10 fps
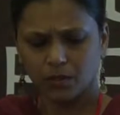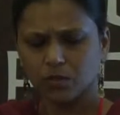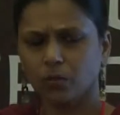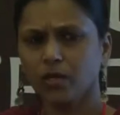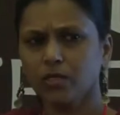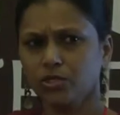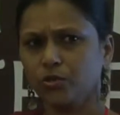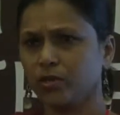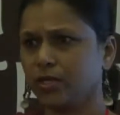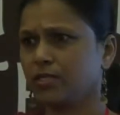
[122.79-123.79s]
So what is
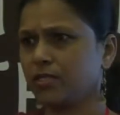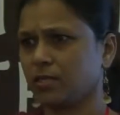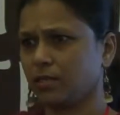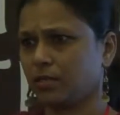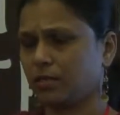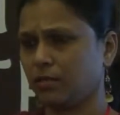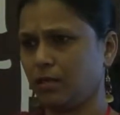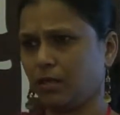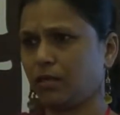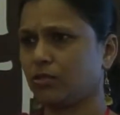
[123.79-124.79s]
showcased
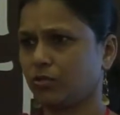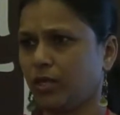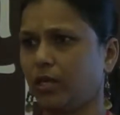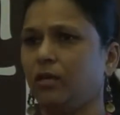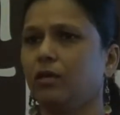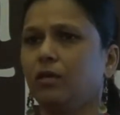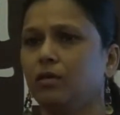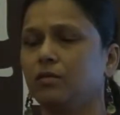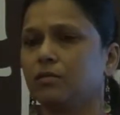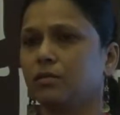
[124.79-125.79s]
here today
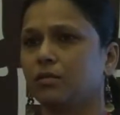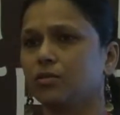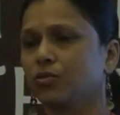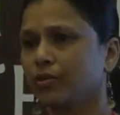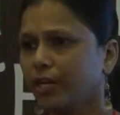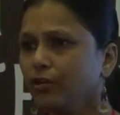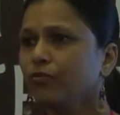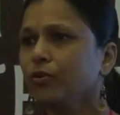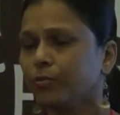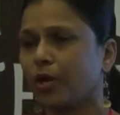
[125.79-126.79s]
is, so the
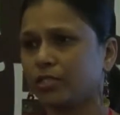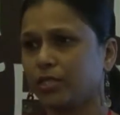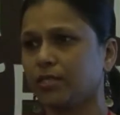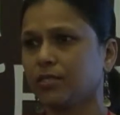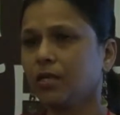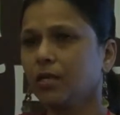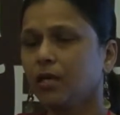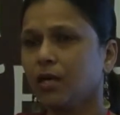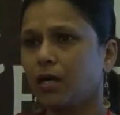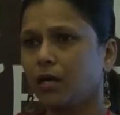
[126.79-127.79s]
Radiophone project
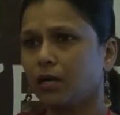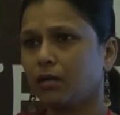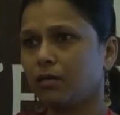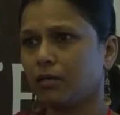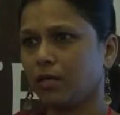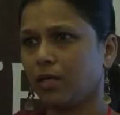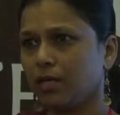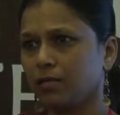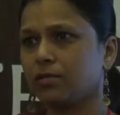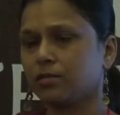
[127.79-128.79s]

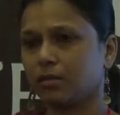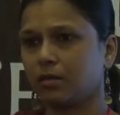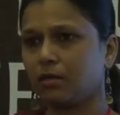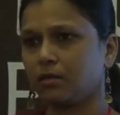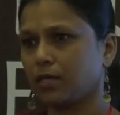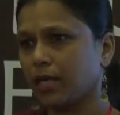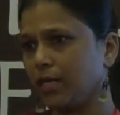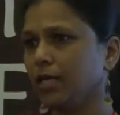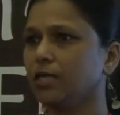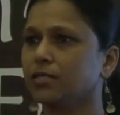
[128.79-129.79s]
is the
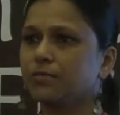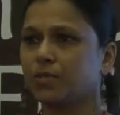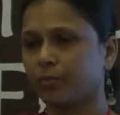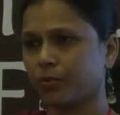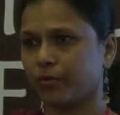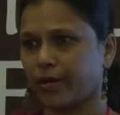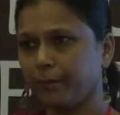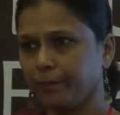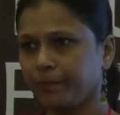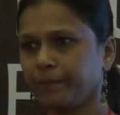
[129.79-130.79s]
Gully Gully Sim Sim
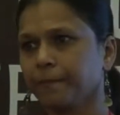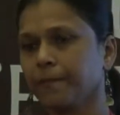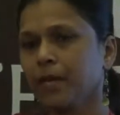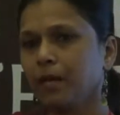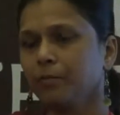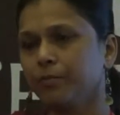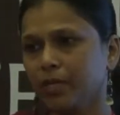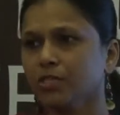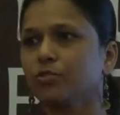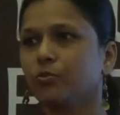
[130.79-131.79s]
program,
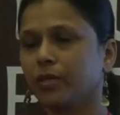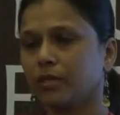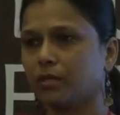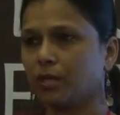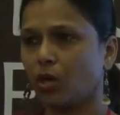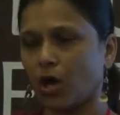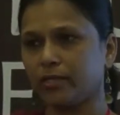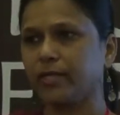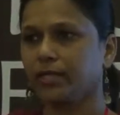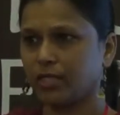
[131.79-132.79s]
bridged with
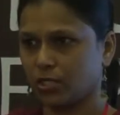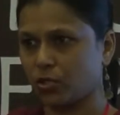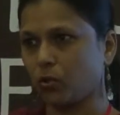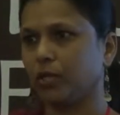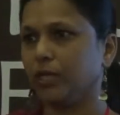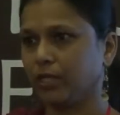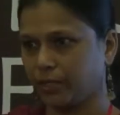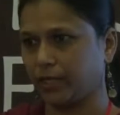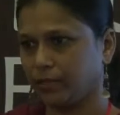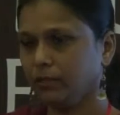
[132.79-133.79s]
content that is locally
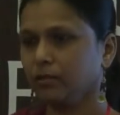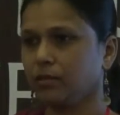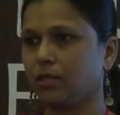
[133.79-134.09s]
created,